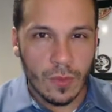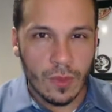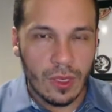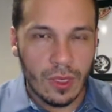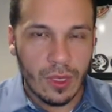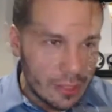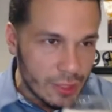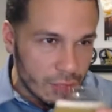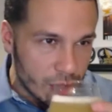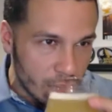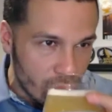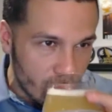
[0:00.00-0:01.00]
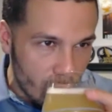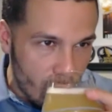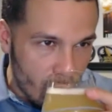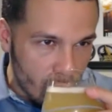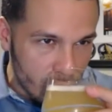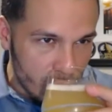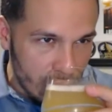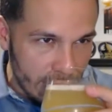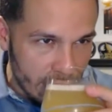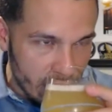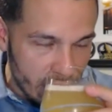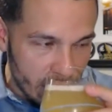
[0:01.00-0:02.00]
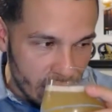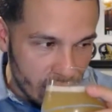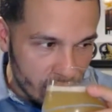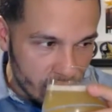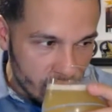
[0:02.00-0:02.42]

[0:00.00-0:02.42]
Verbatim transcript: there's like this subtle malt, like, uh,